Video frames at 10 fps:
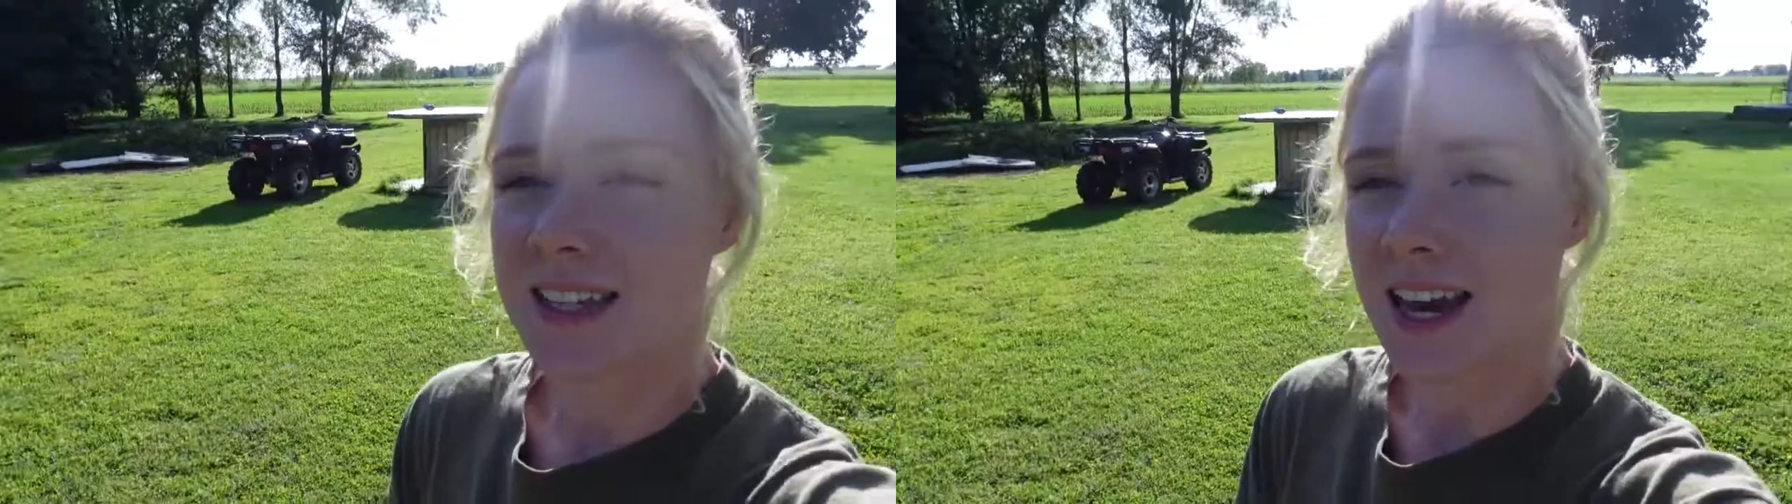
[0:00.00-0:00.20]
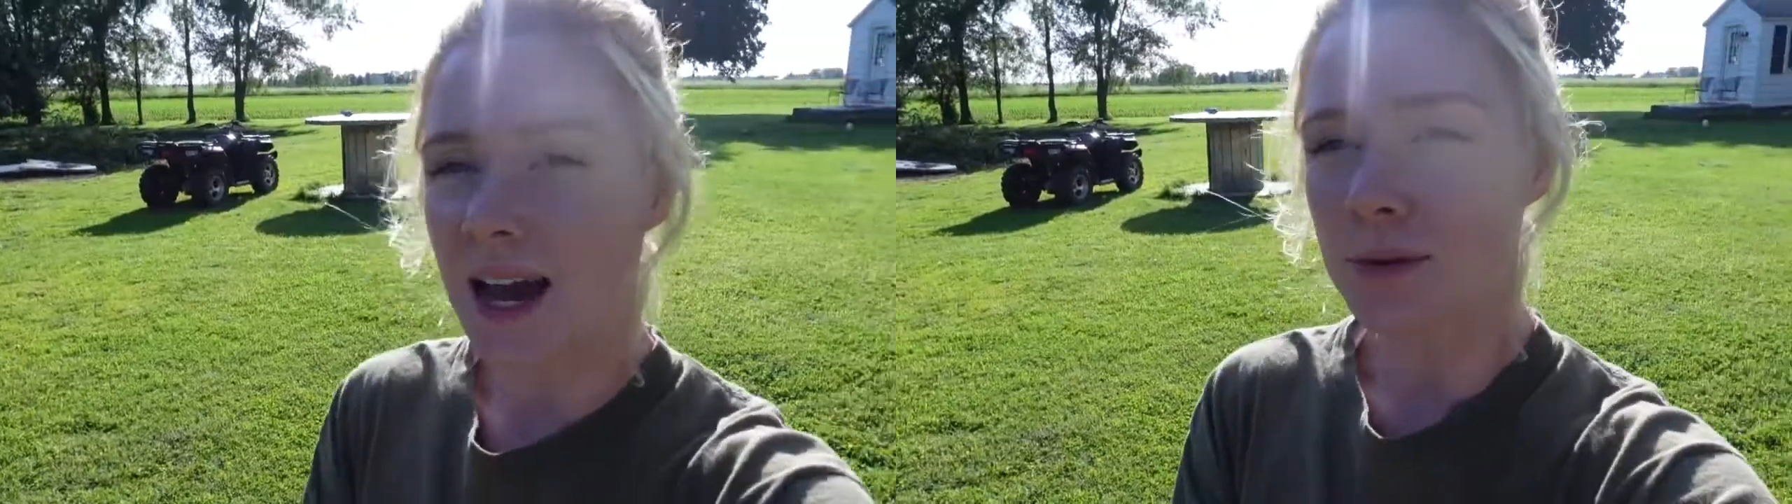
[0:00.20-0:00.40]

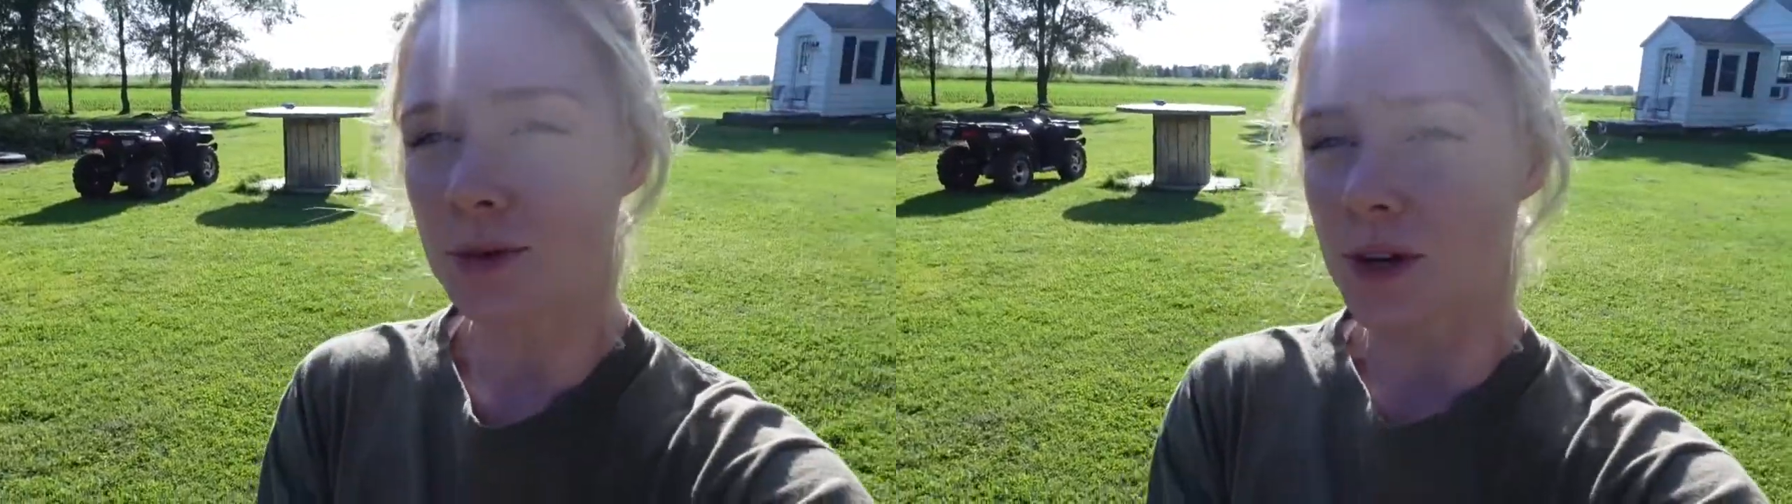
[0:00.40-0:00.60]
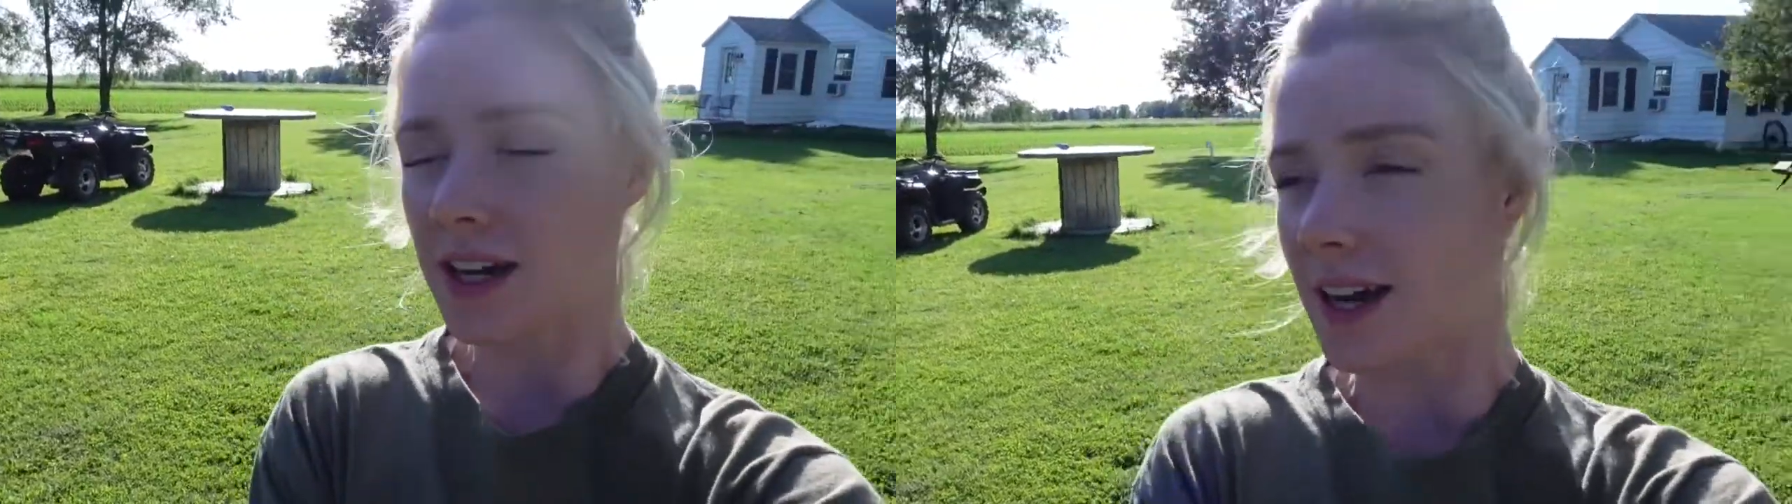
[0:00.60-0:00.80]
like I was
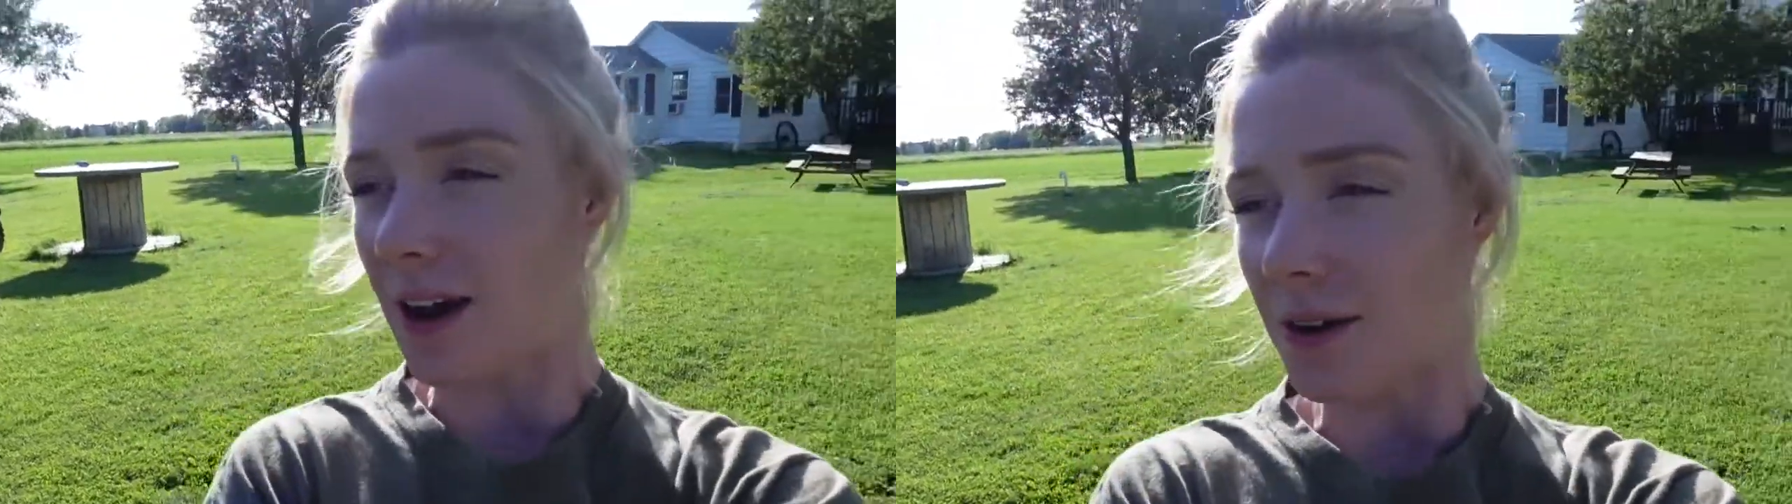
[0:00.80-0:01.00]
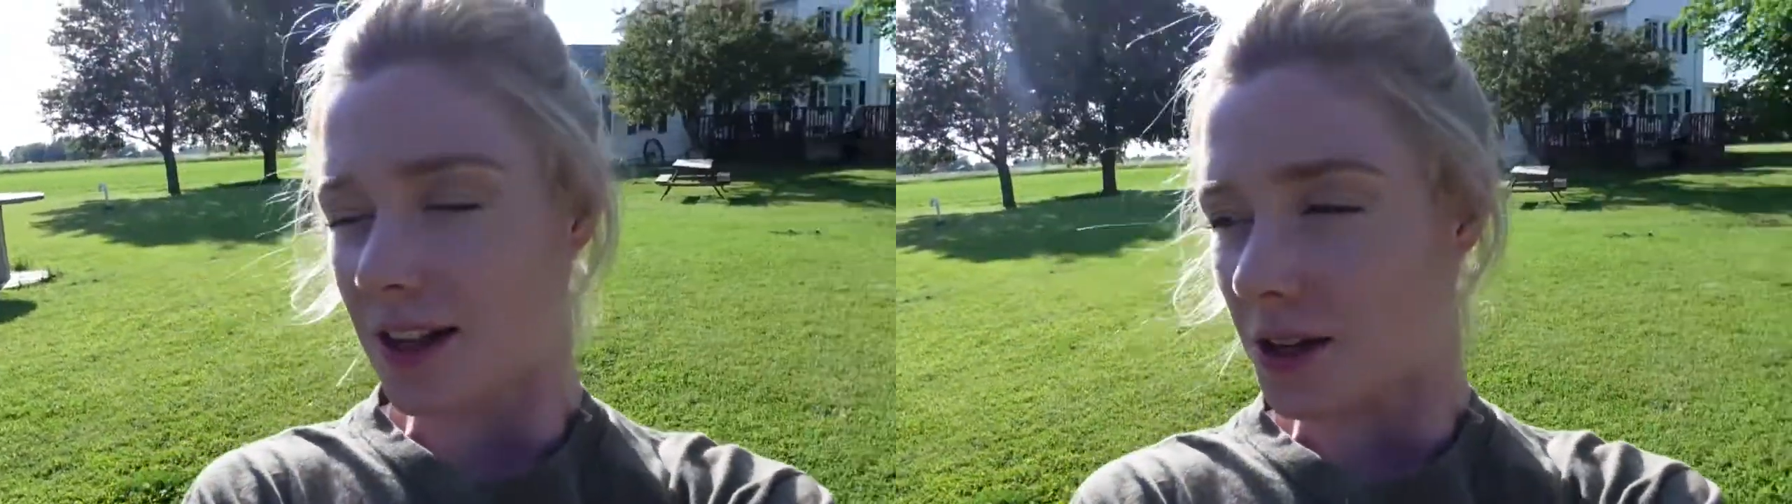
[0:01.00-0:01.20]
working
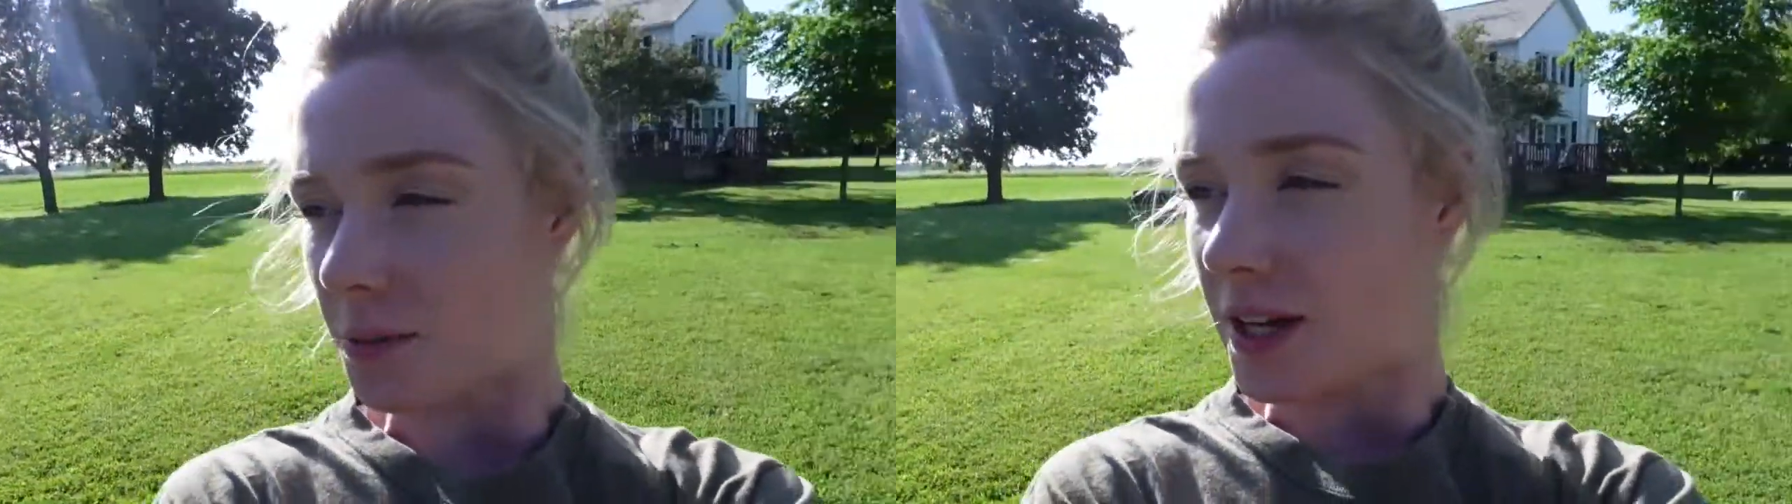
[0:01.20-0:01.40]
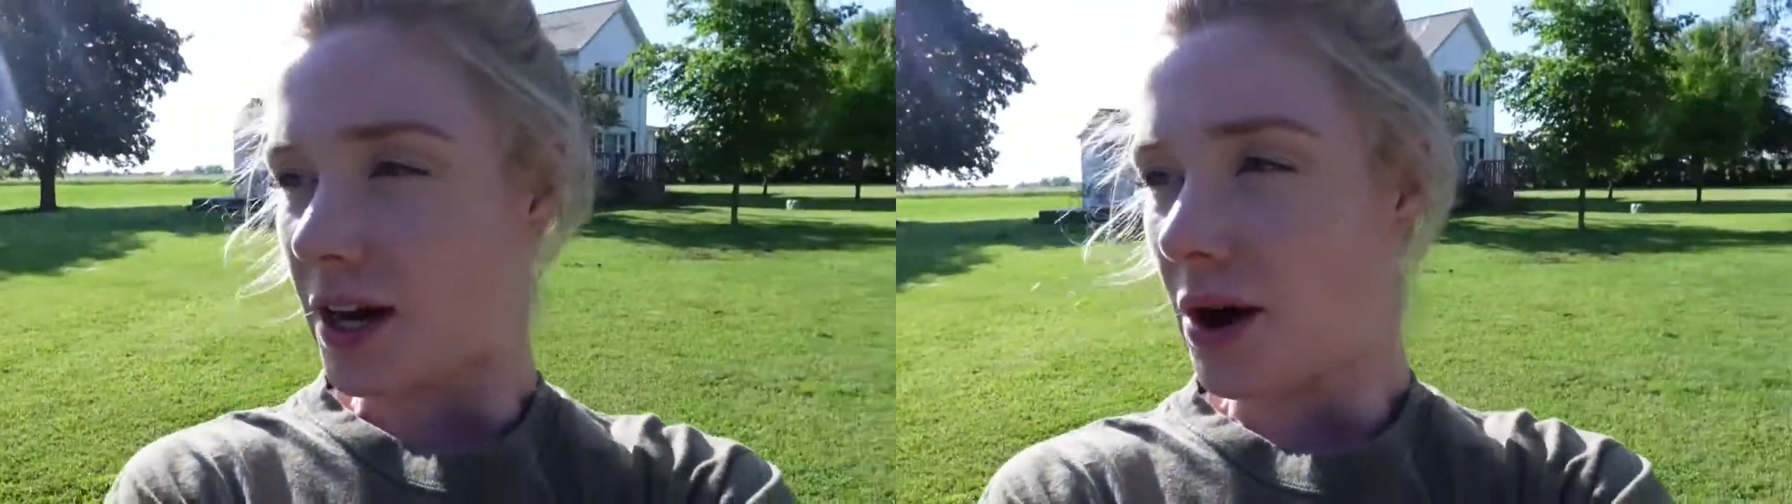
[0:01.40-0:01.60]
out a little
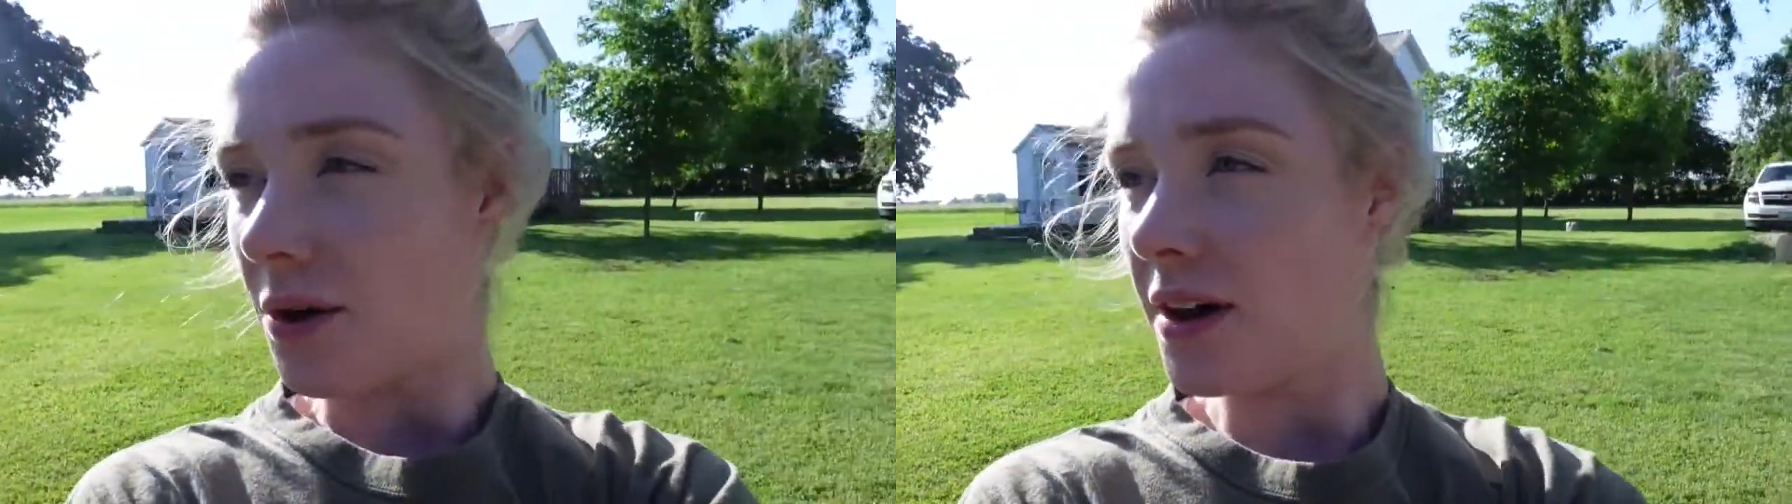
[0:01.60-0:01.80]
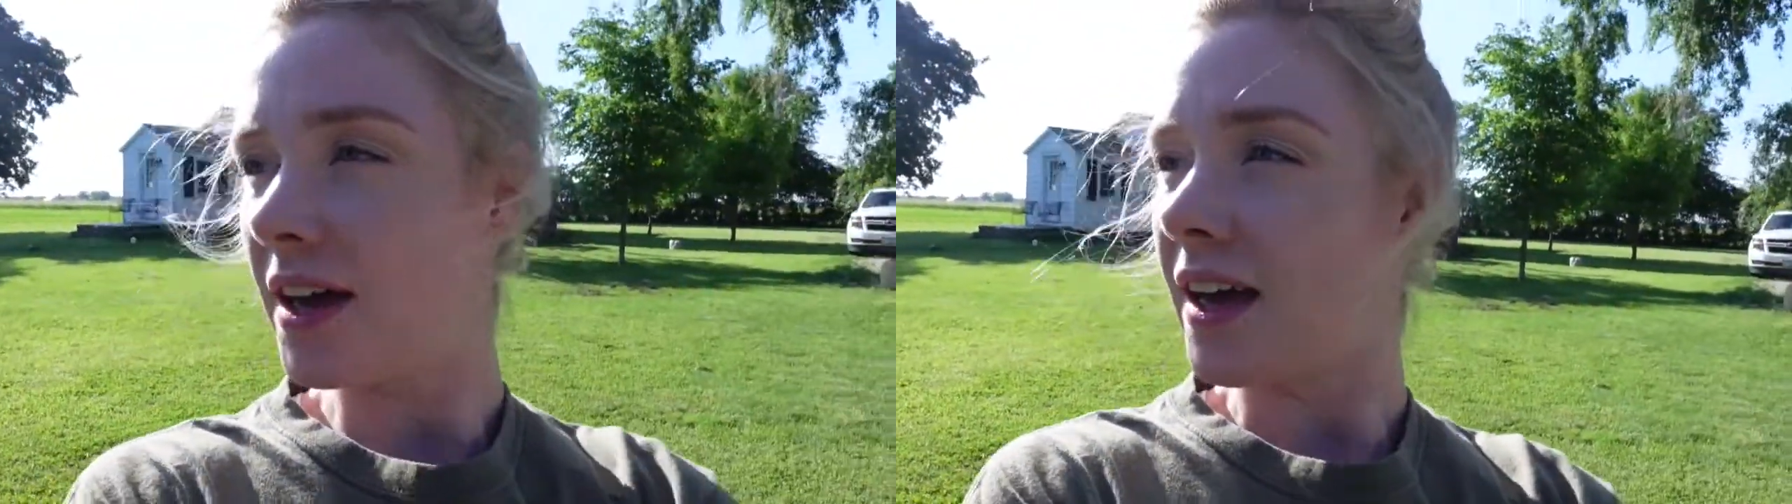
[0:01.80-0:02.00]
bit ago